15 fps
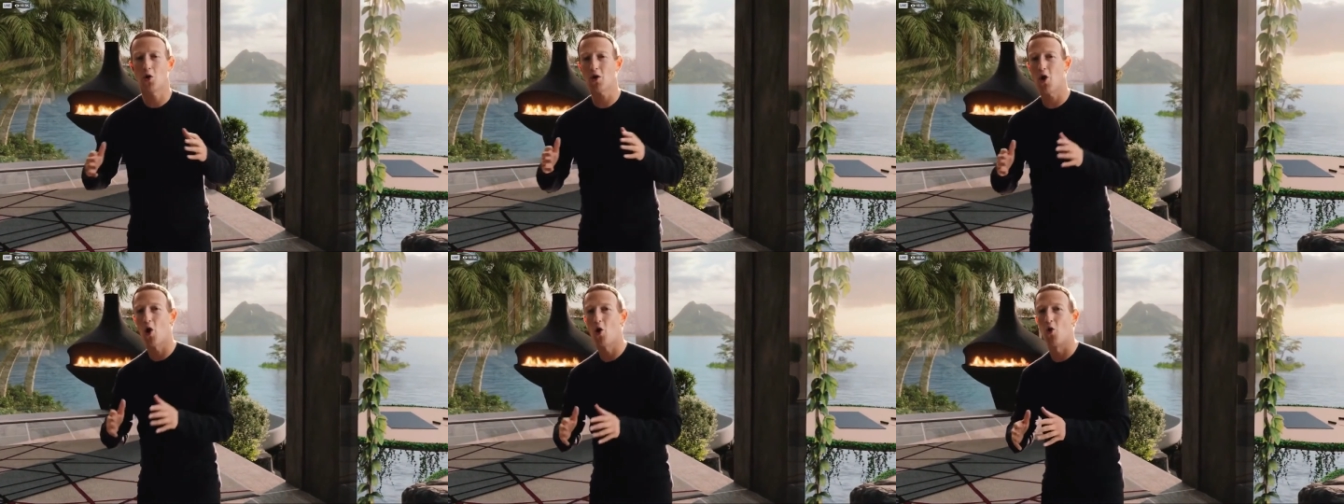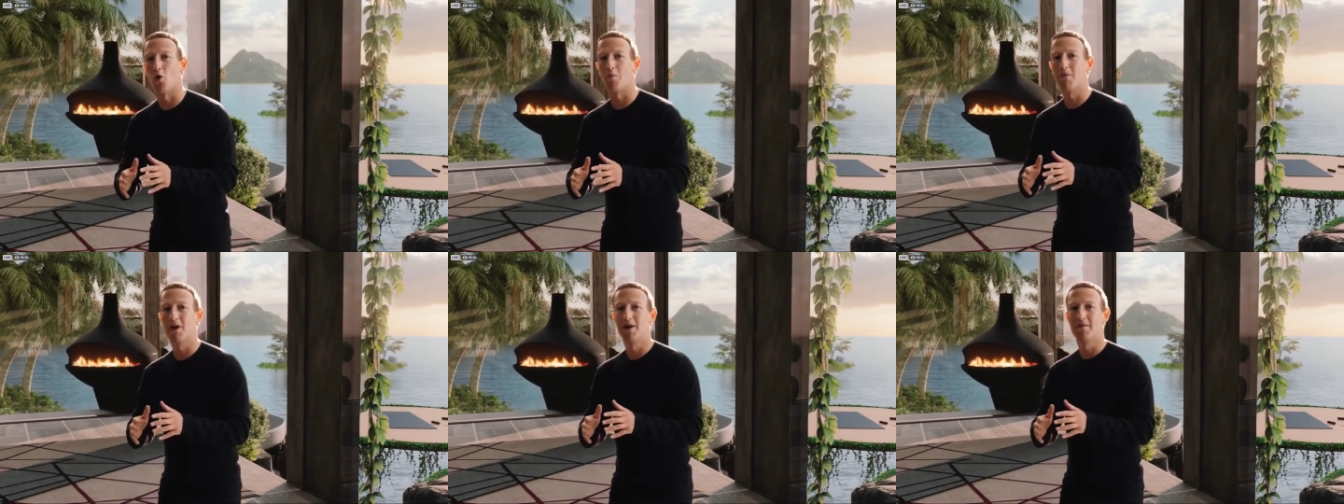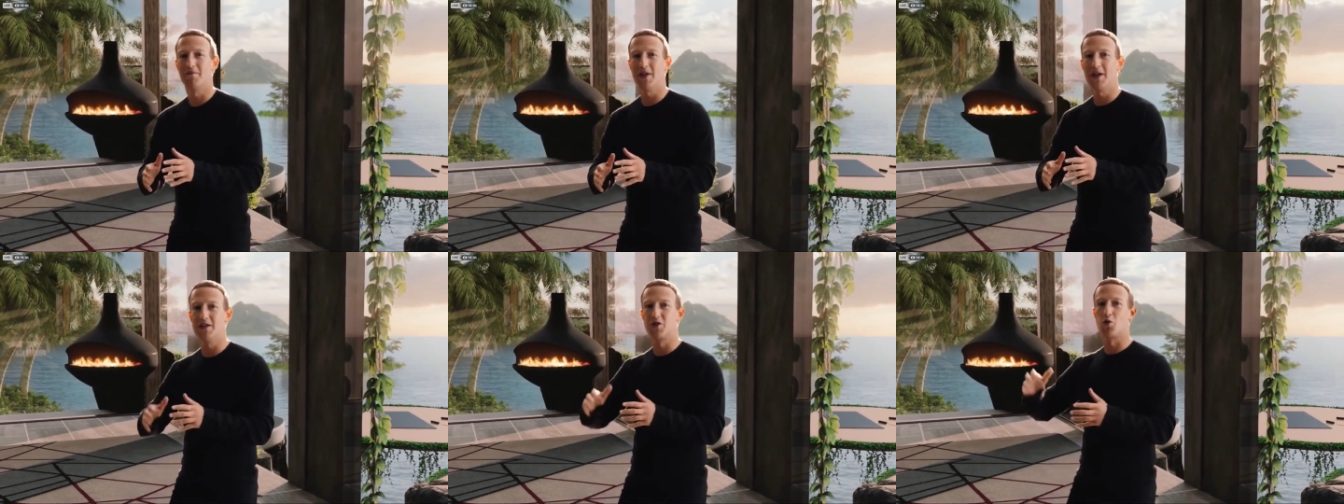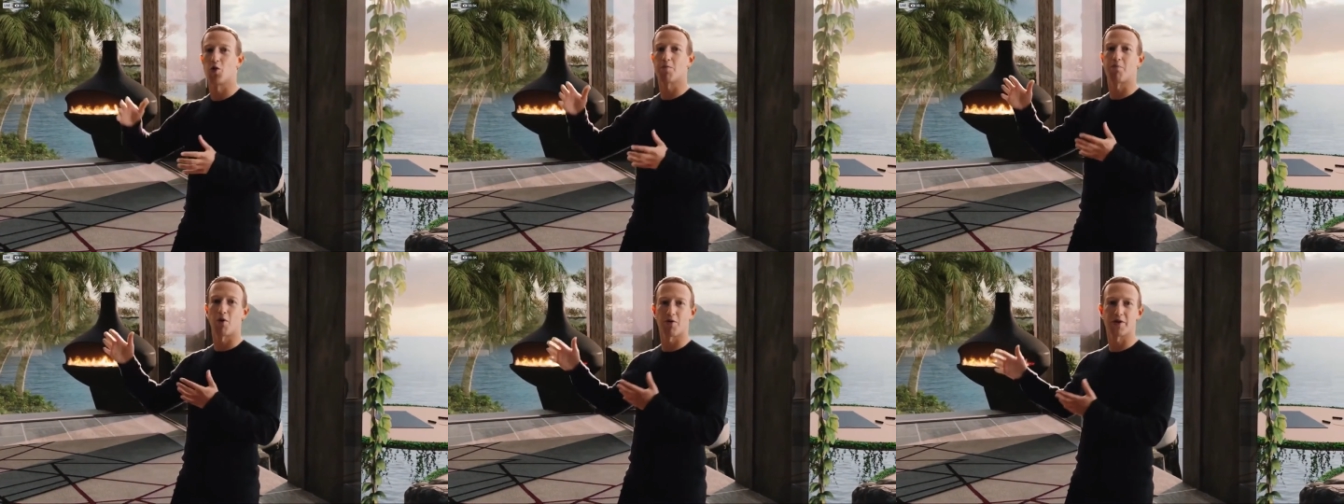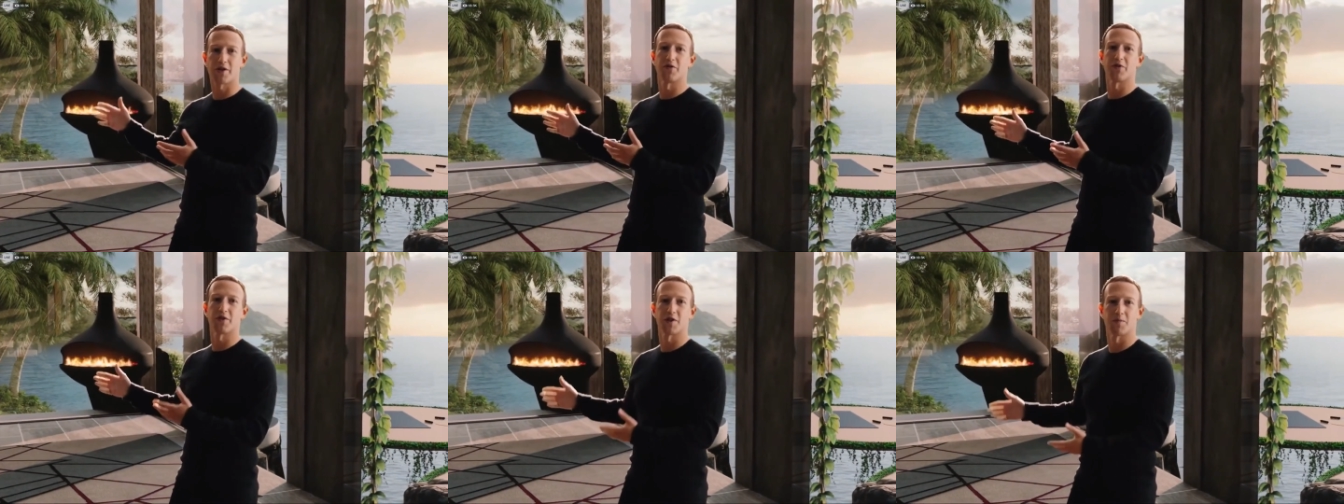Your home is your
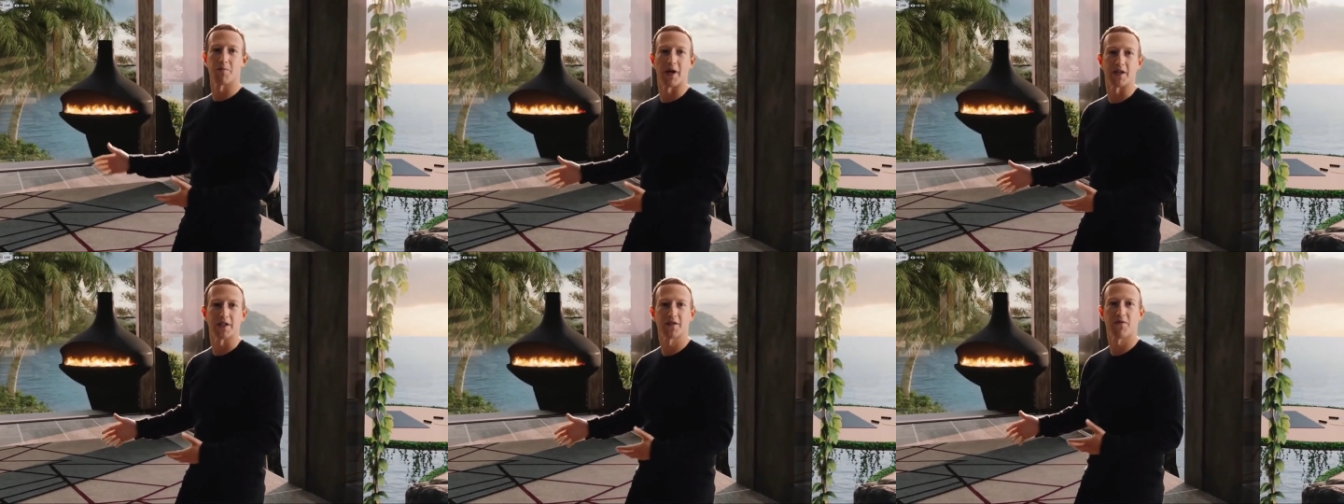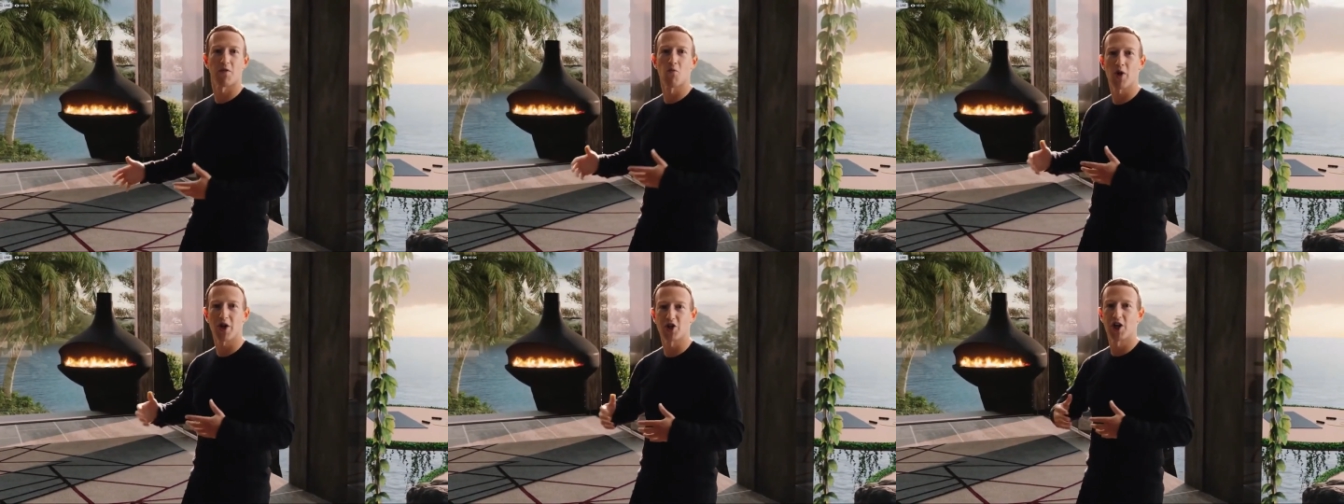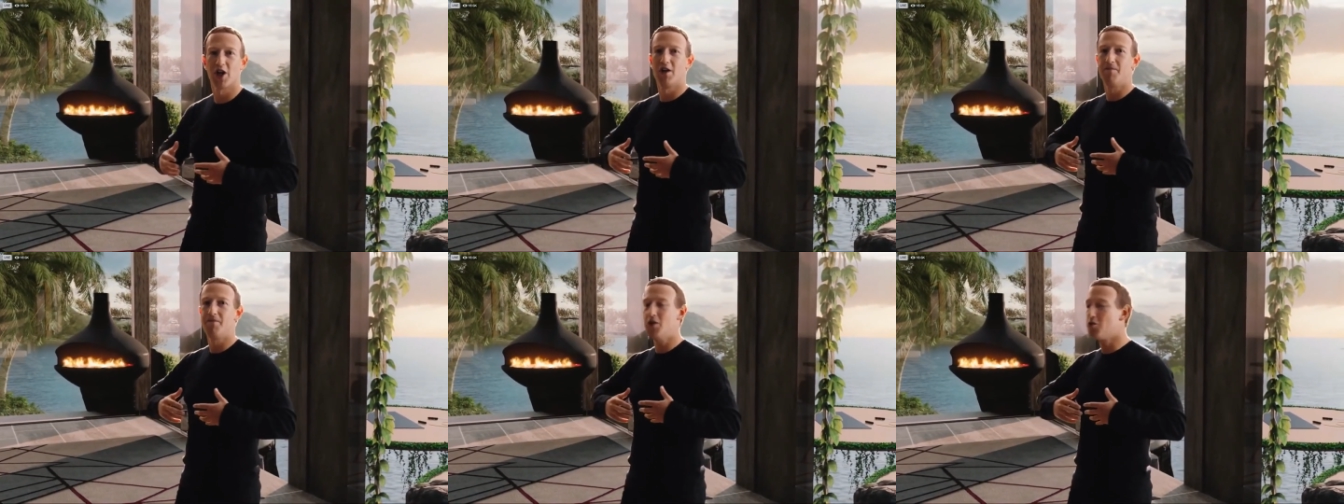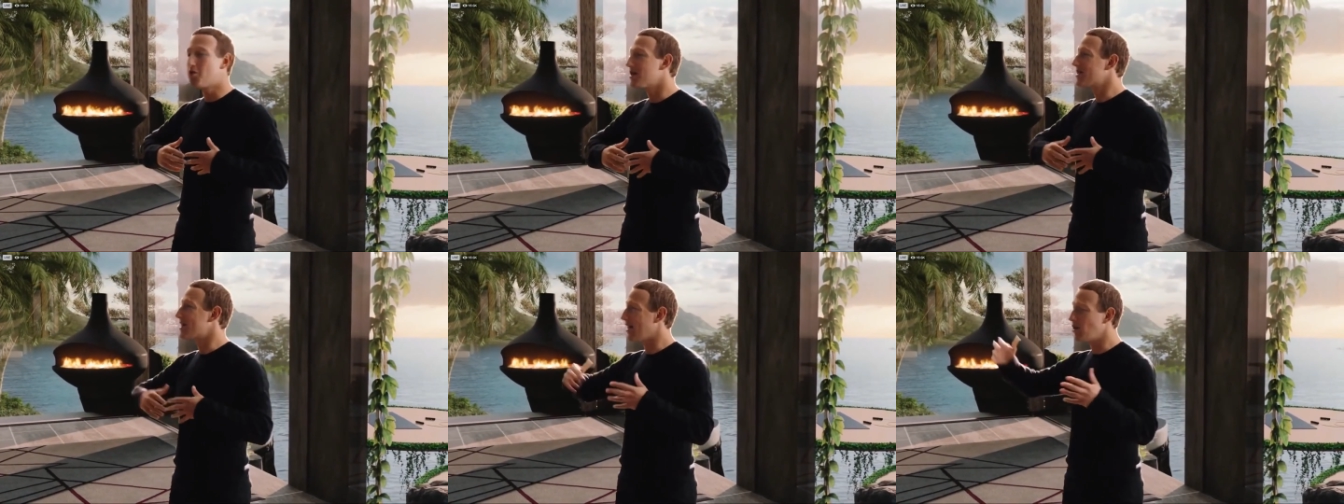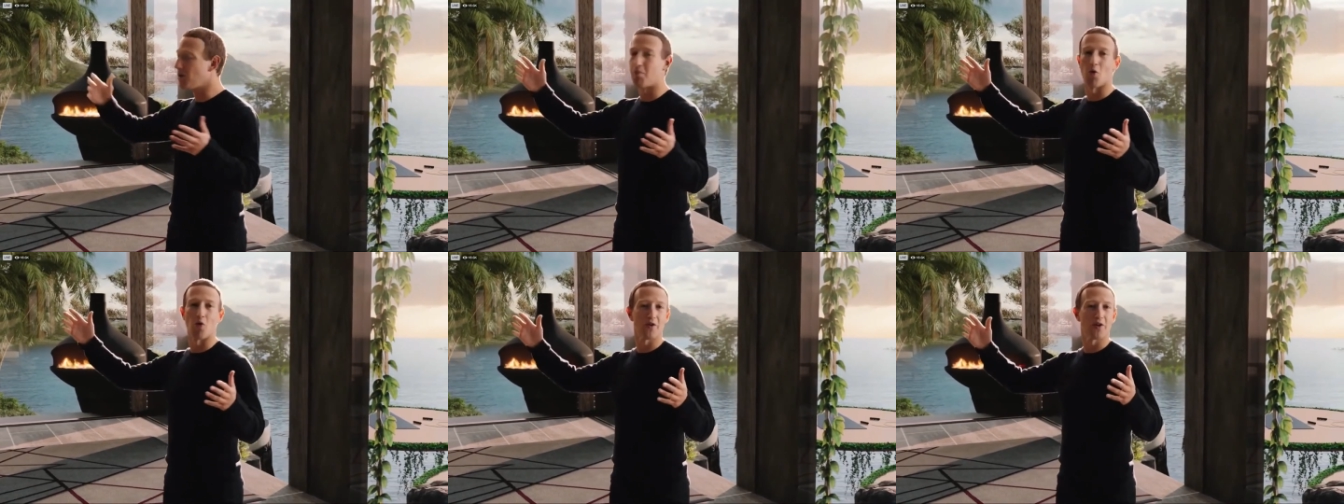personal space from which you can
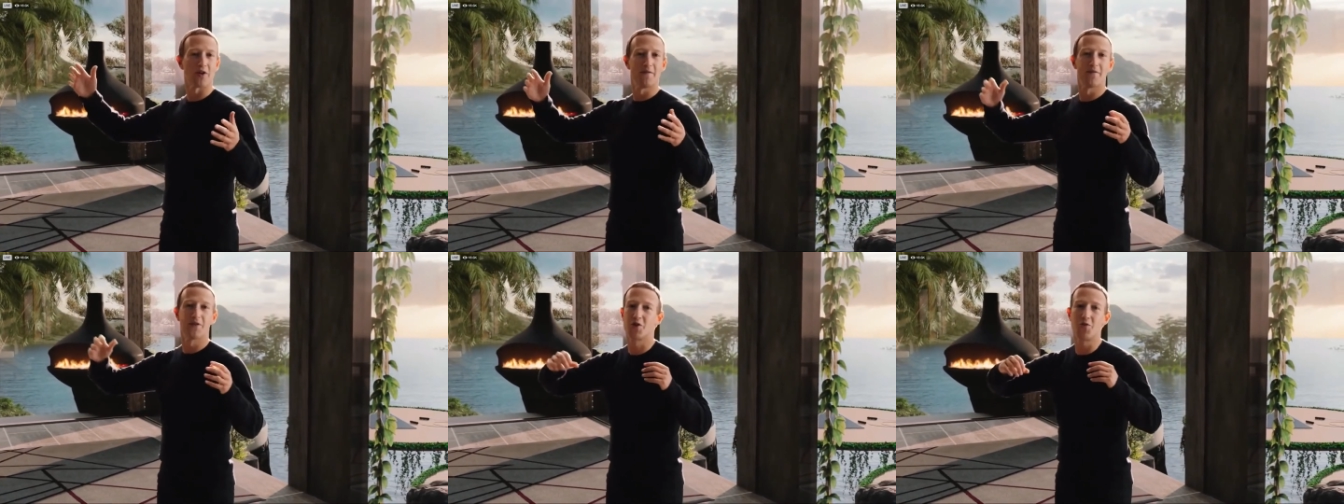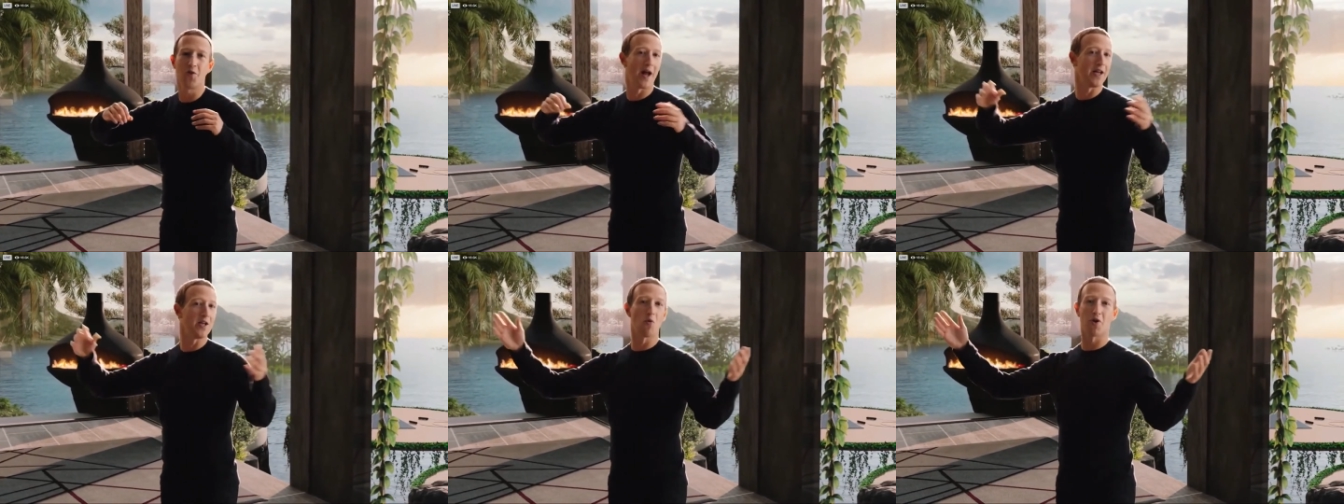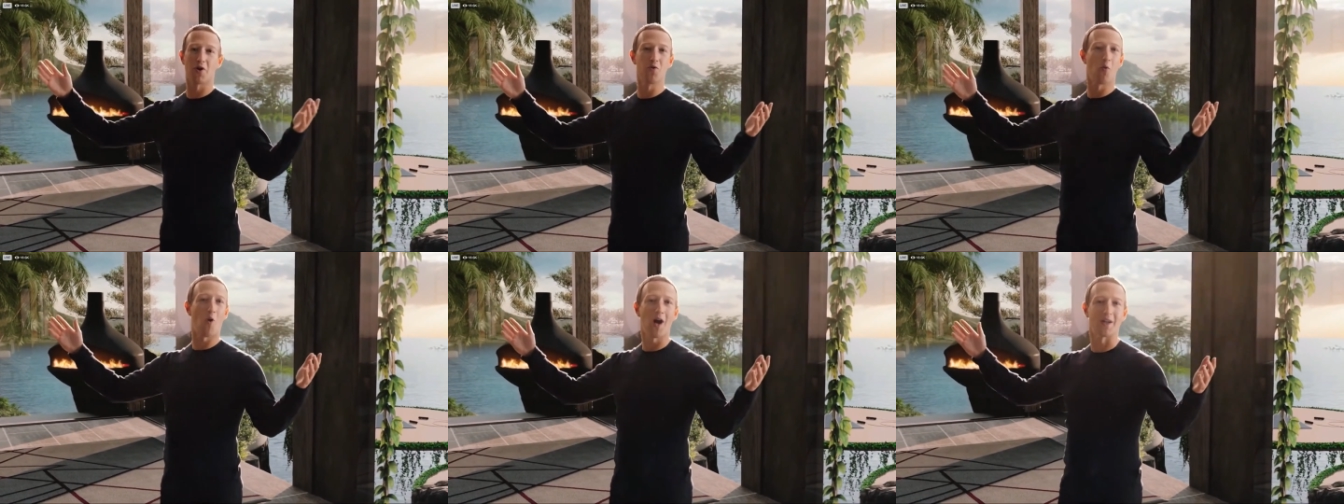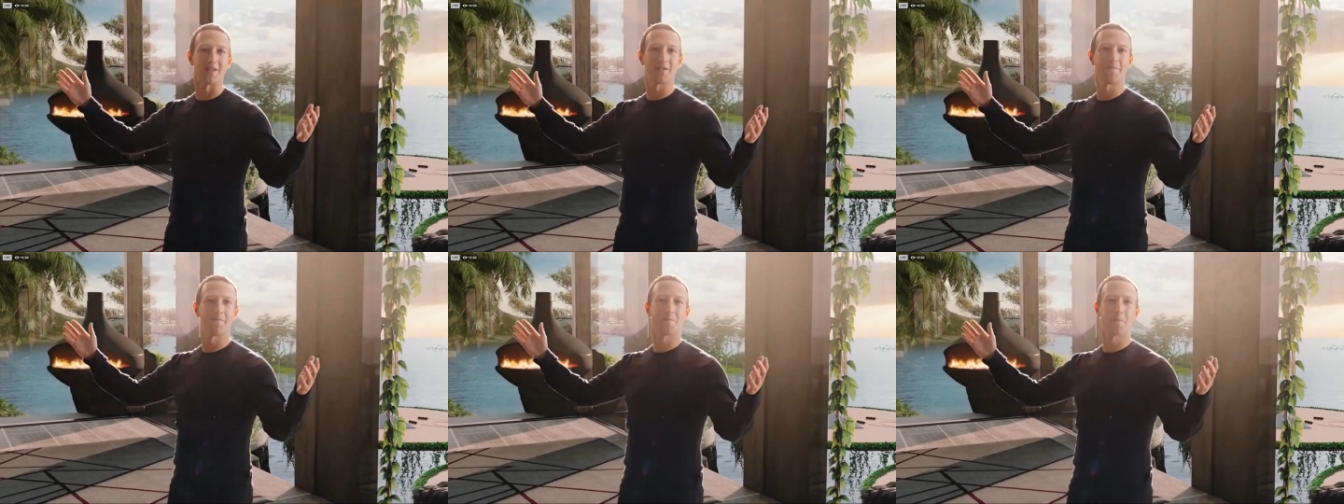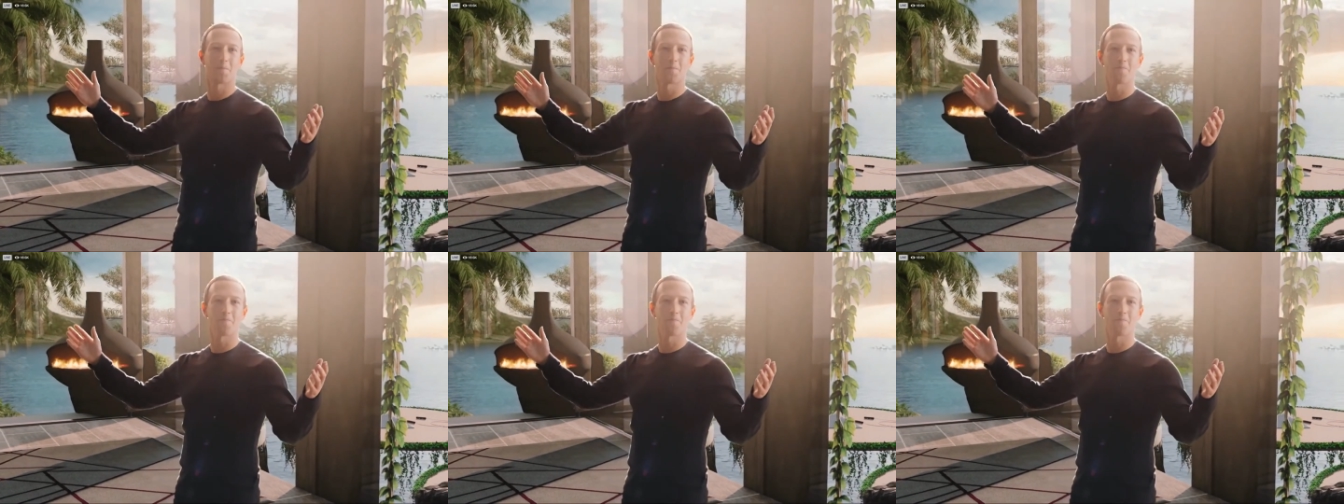teleport to anywhere you want.